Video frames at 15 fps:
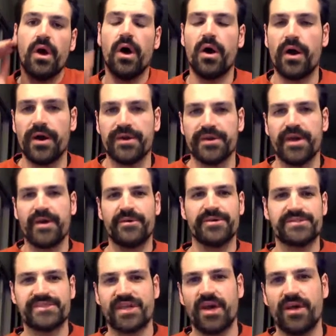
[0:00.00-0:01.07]
Alright, now
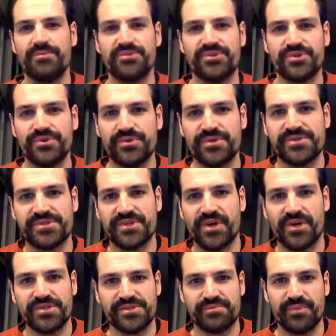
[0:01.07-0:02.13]
it's time to
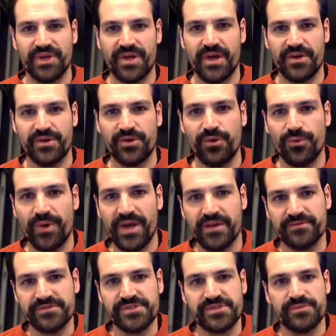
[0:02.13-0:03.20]
discuss mechanical
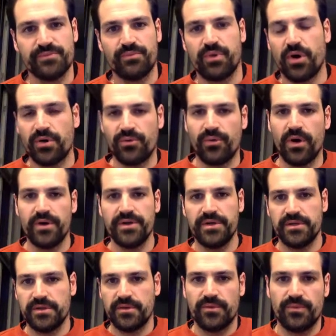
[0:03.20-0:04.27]
waves. Part 1,
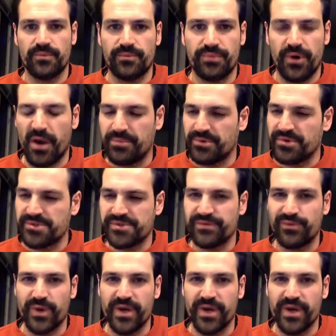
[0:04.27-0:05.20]
properties of